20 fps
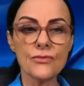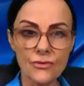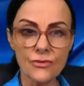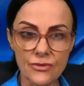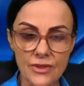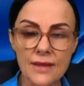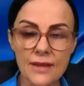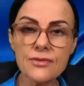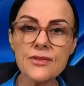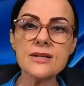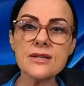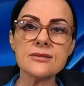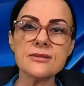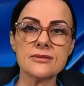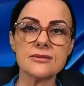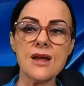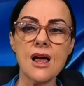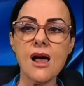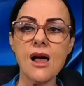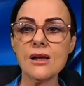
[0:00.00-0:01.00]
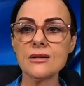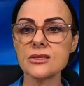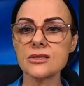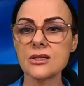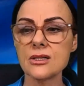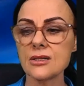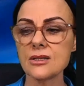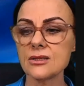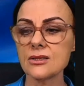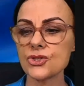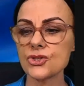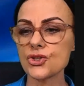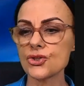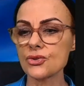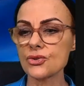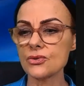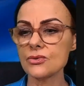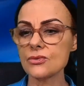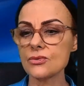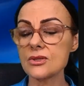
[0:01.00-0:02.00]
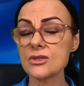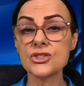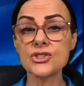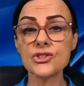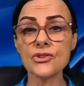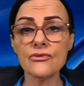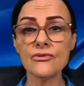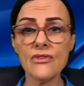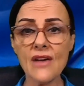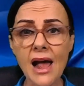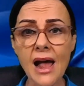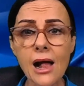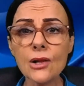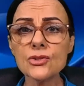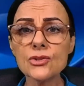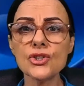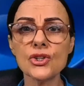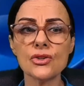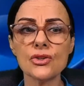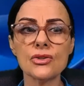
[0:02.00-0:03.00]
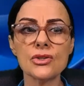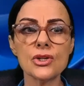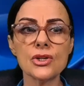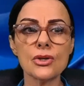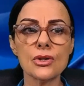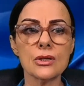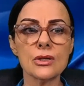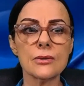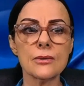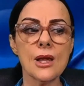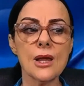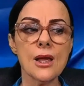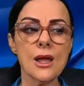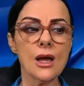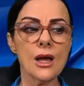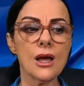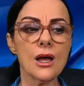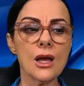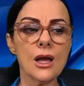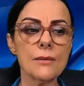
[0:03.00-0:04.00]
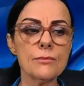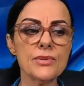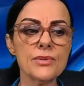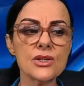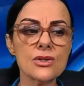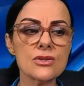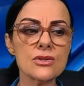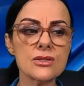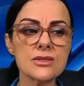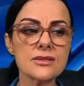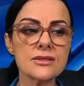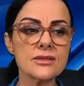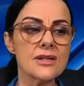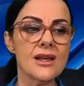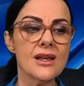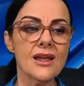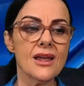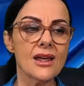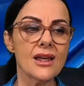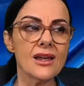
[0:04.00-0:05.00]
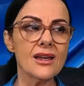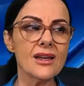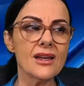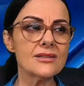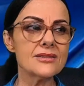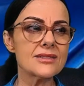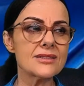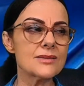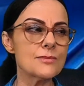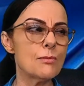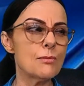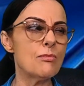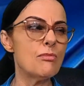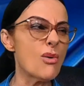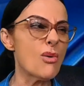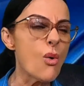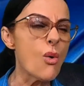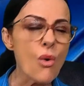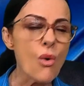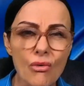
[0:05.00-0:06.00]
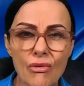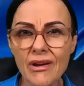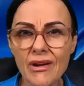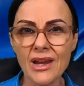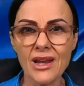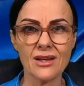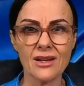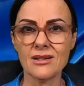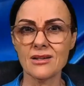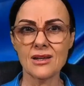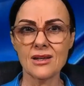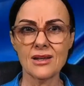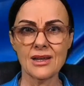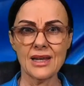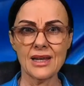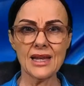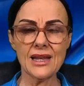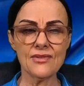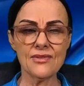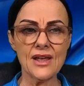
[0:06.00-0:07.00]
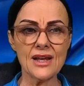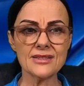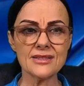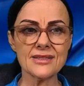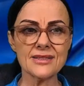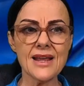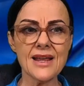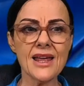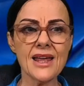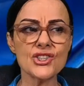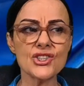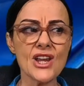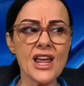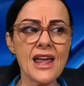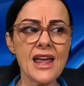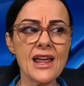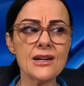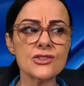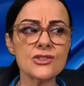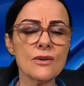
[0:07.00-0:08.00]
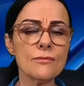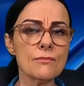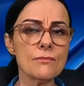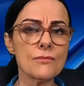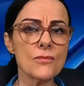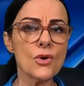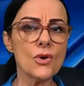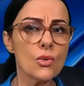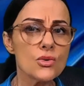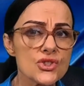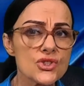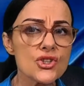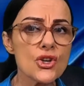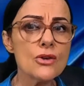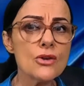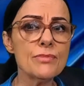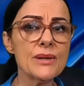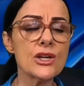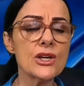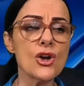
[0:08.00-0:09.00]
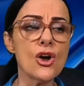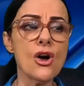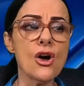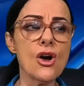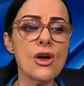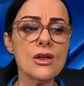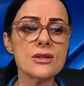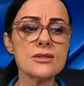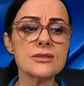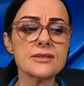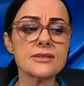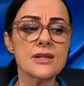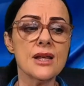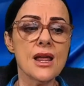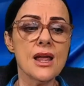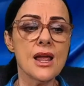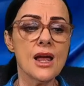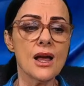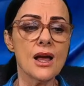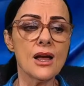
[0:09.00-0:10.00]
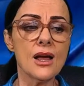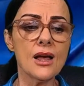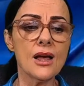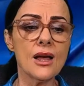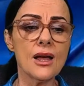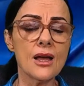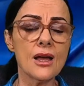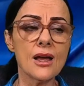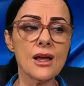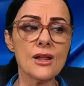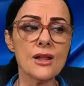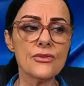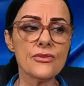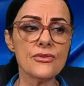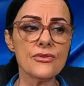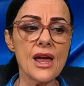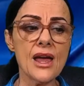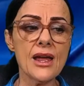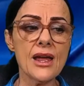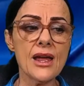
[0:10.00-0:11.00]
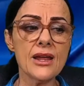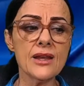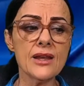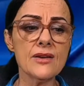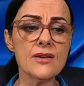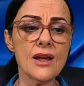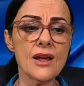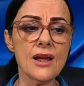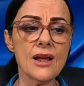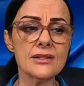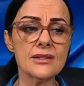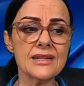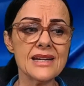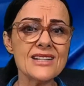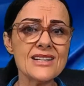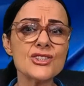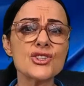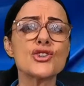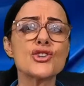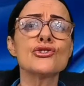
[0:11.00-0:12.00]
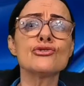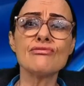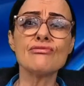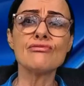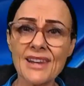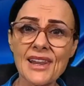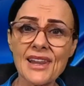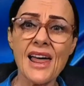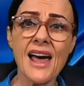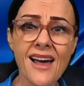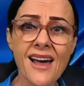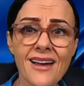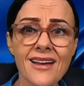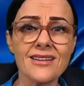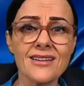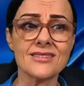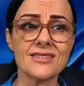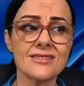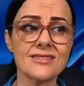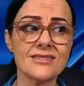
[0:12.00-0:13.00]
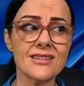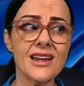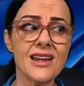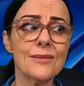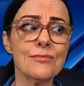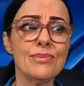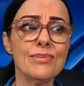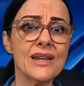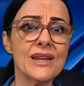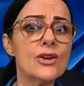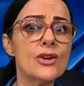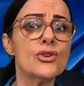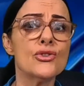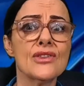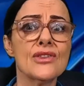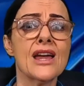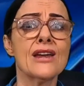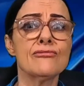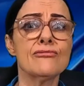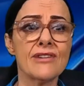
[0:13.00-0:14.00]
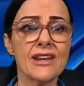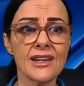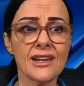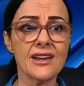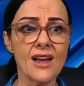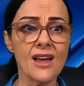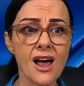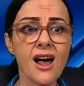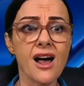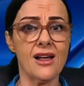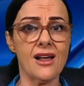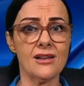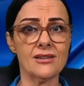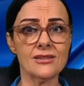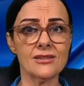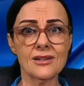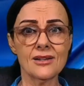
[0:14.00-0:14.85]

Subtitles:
then they start to devalue you because it's boring in that stage, and also because they need to relax and be who they really are.